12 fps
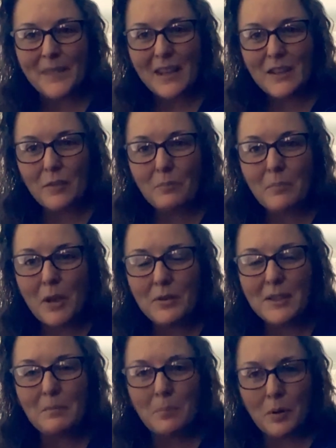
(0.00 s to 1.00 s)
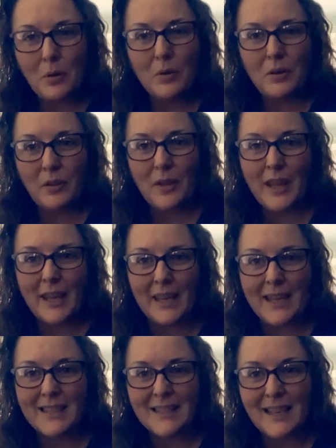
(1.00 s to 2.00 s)
The most important thing
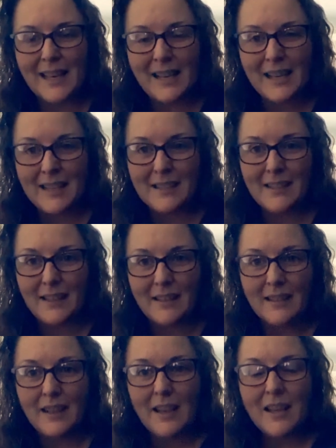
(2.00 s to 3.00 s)
is to listen.